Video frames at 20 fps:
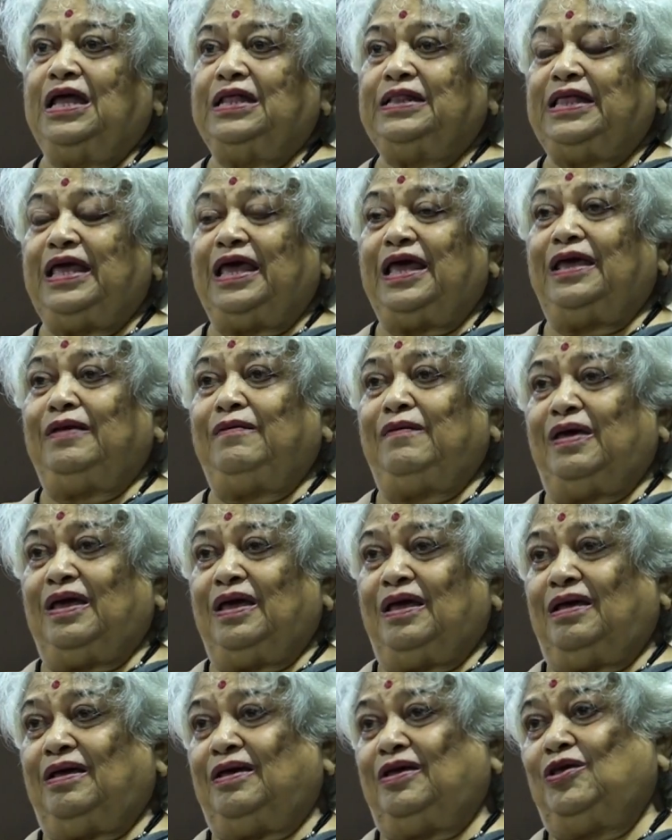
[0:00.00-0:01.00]
They,
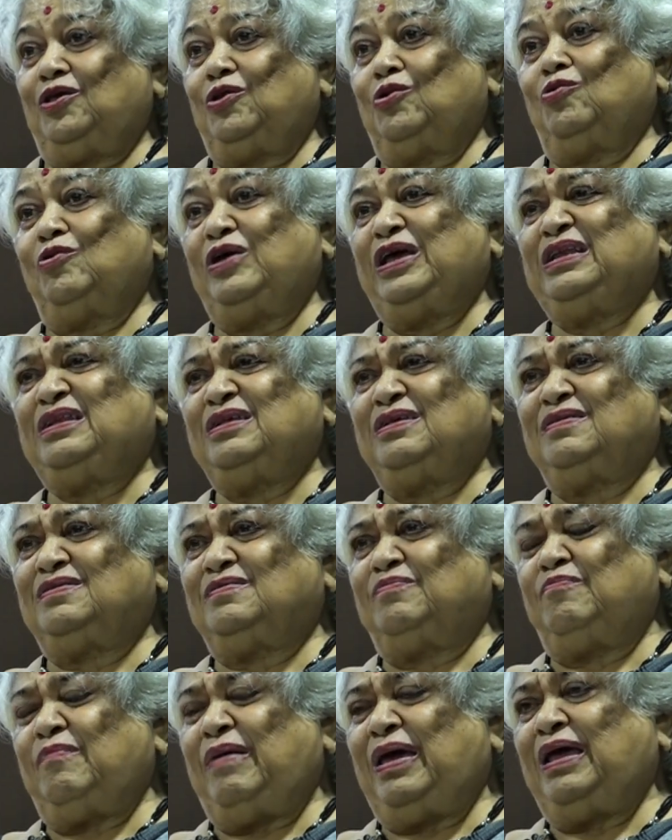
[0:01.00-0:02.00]
it
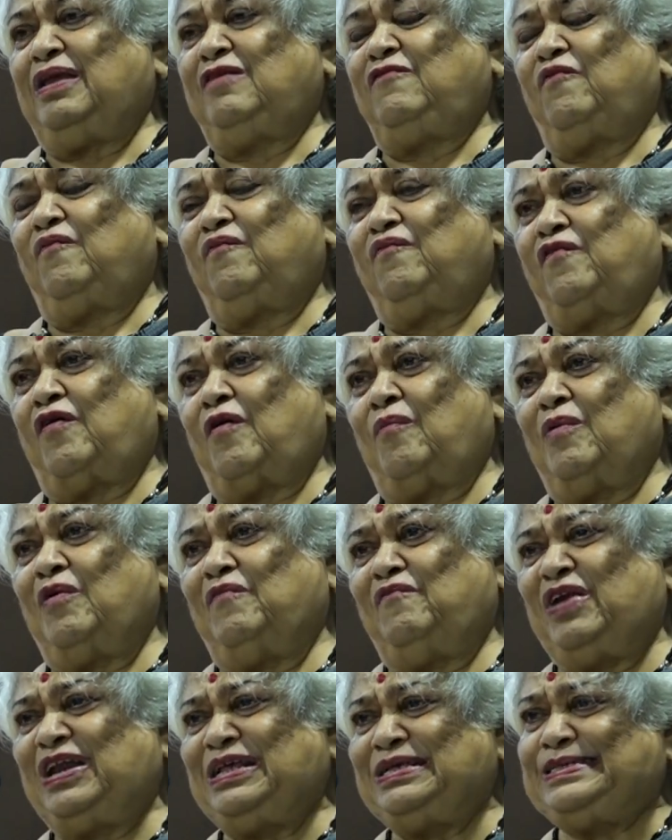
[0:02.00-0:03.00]
is made from a
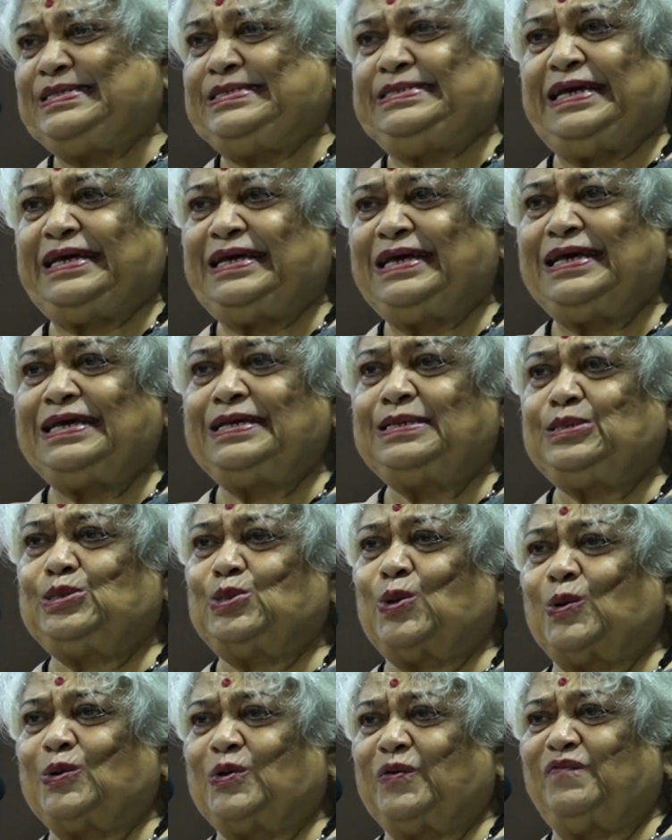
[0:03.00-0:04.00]
very sticky
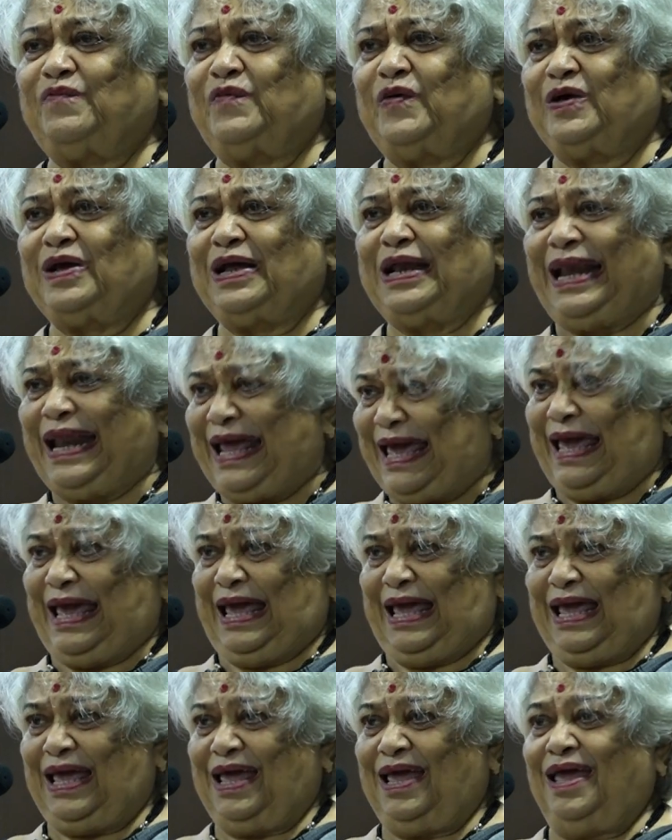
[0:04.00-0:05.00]
sort of a clay
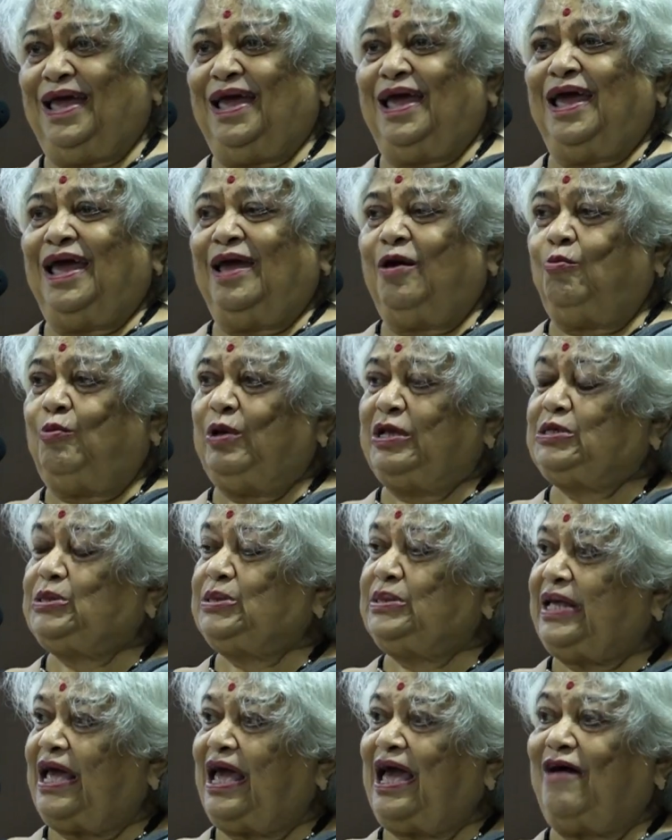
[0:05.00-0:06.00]

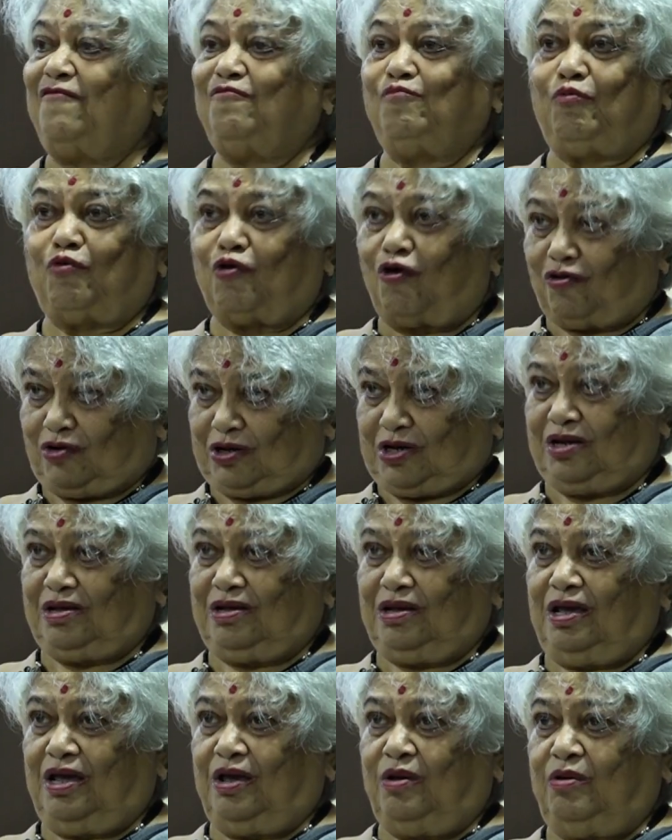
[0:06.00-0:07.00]
which they have brought.
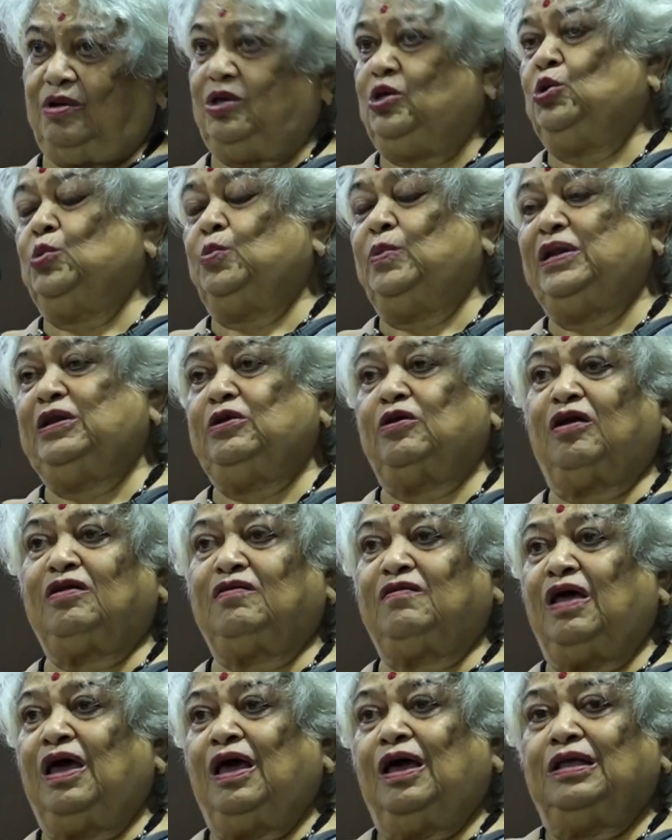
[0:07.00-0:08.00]
You will
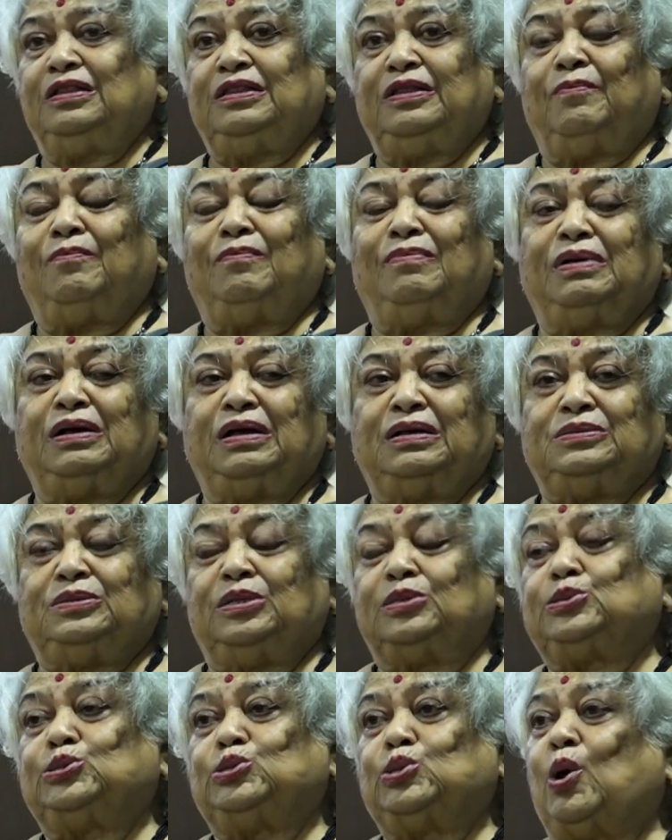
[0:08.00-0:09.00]
not,
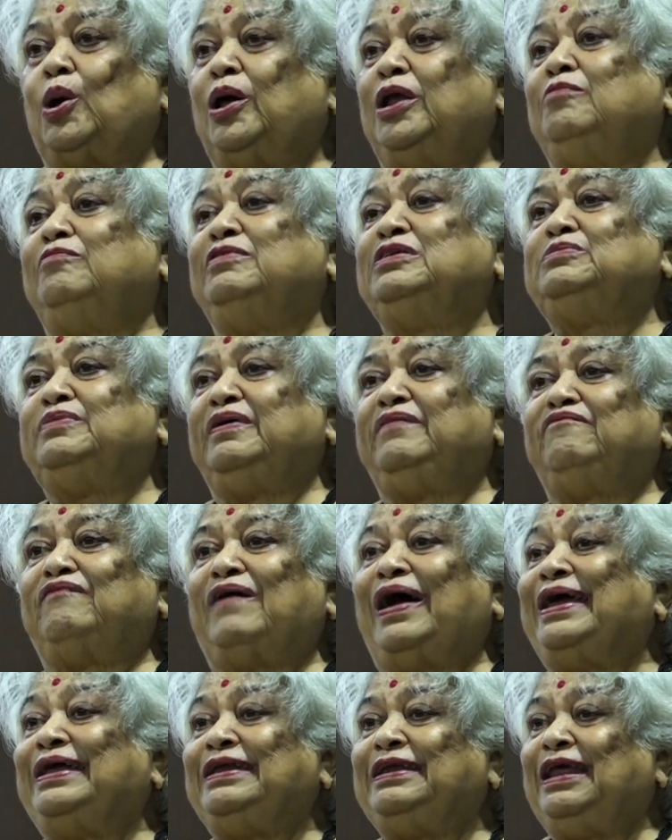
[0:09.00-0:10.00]
the soil which we
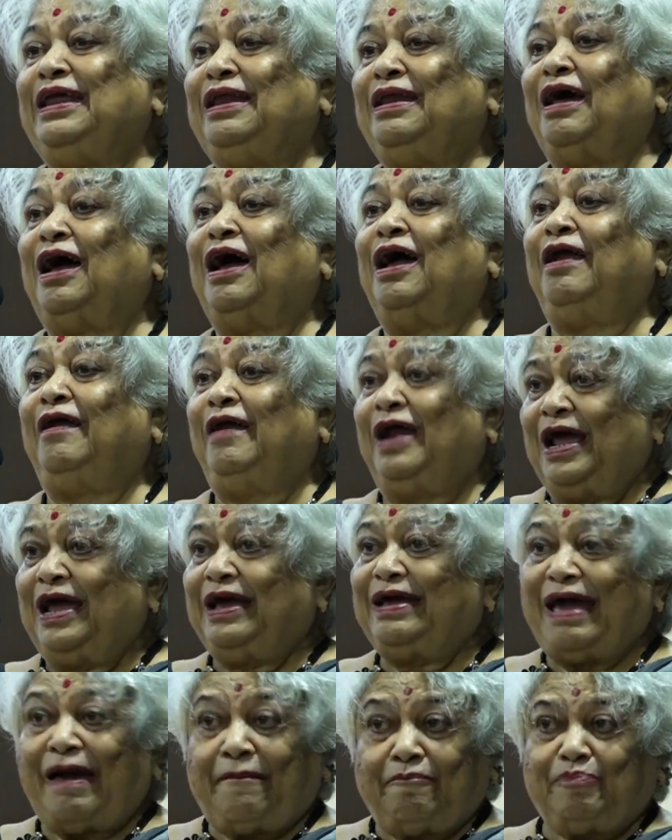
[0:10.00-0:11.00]
find in our
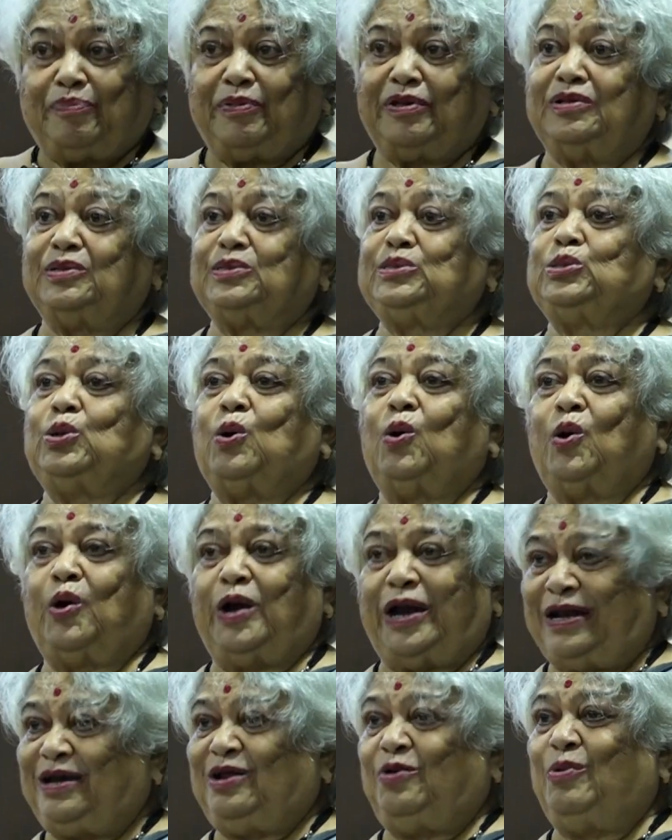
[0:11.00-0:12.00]
campus or
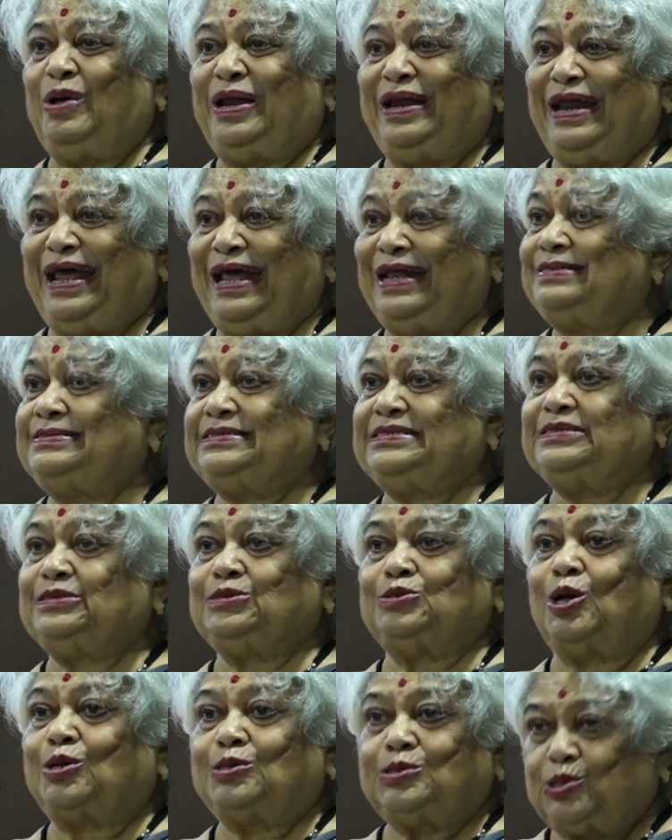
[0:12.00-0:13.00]
anywhere else
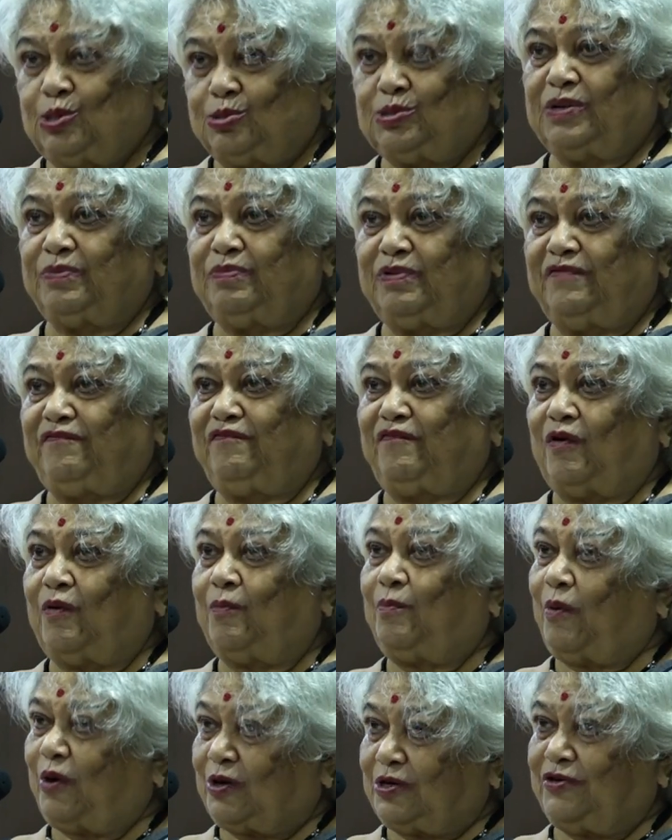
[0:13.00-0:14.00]
is not suitable for
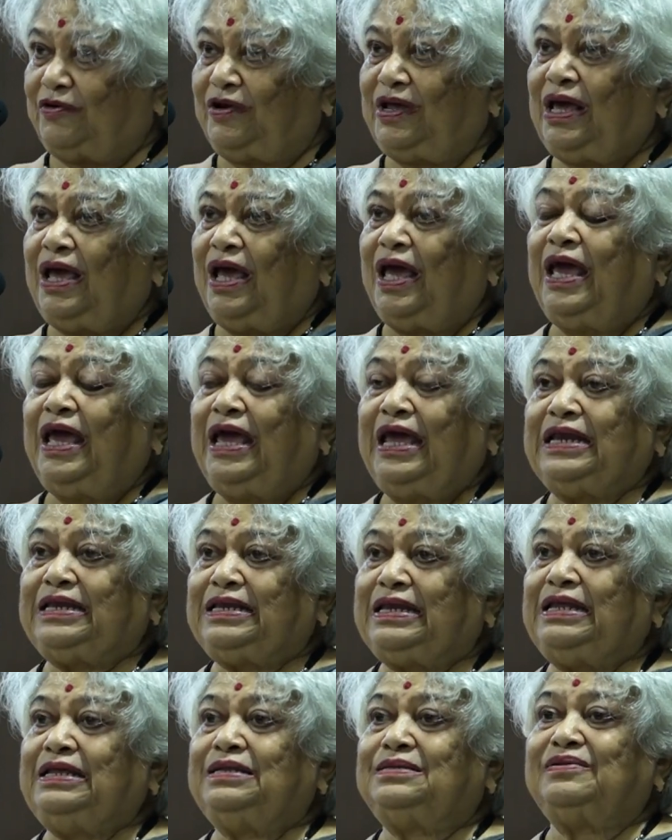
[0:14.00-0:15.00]
pottery.
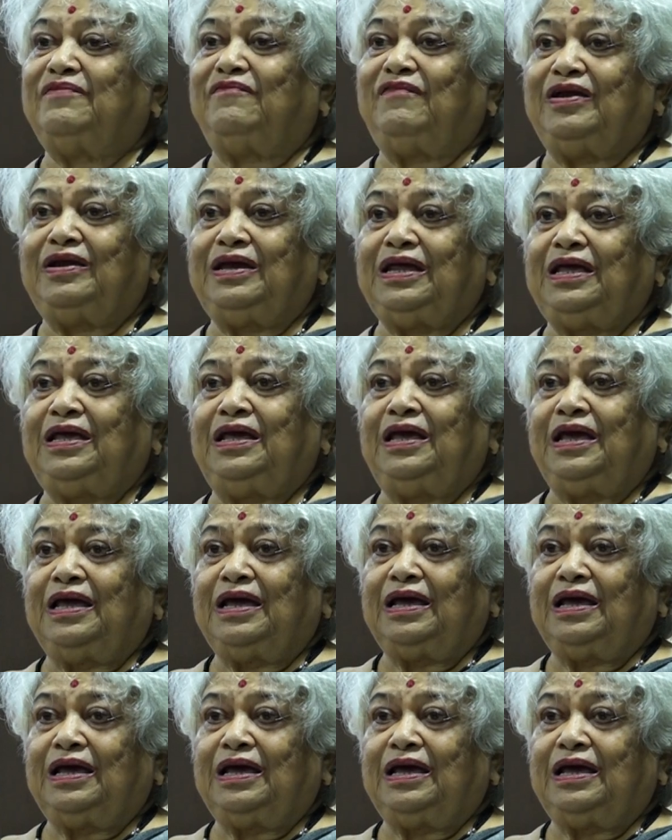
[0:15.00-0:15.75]
It needs a very